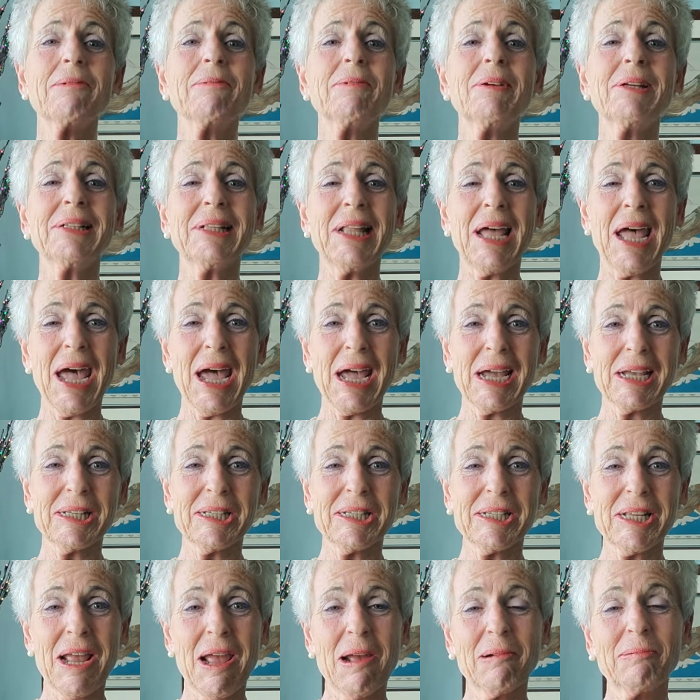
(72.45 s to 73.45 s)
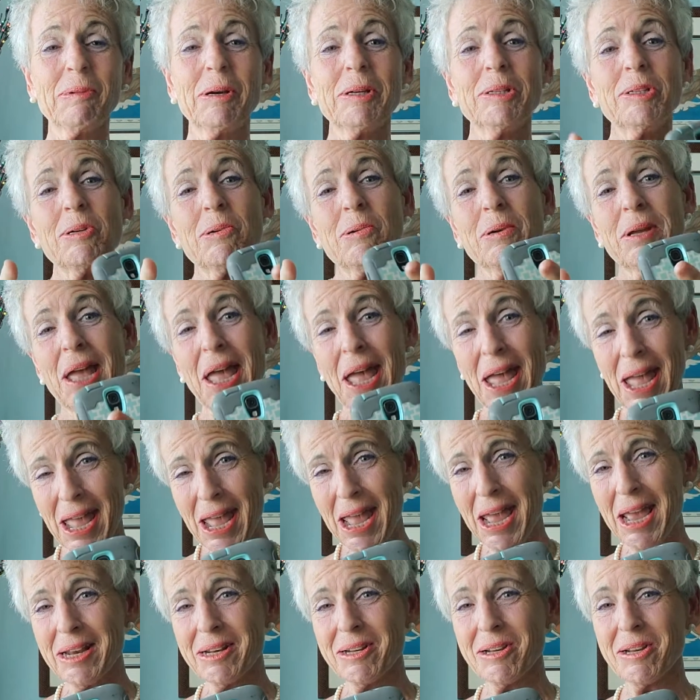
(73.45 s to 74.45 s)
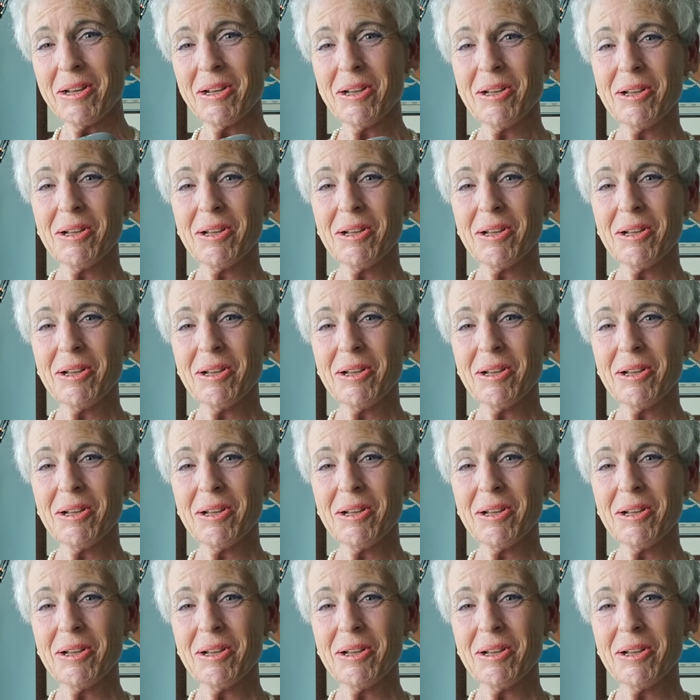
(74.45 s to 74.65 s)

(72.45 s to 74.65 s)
relax. And when you can,